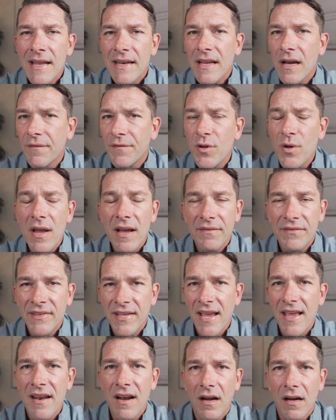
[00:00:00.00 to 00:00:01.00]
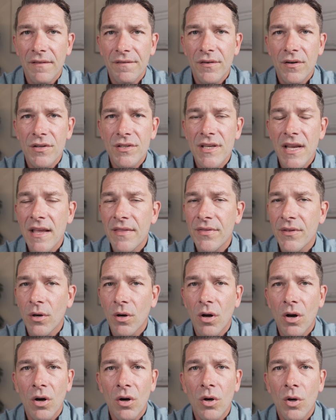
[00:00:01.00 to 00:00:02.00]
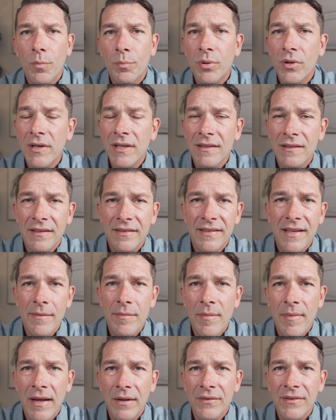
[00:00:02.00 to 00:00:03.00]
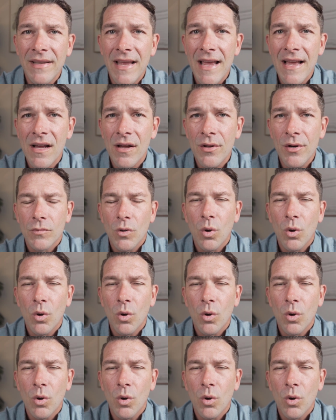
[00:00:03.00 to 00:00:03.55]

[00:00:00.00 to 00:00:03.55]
Now, if you have 10 offers and they're all putting the same amount down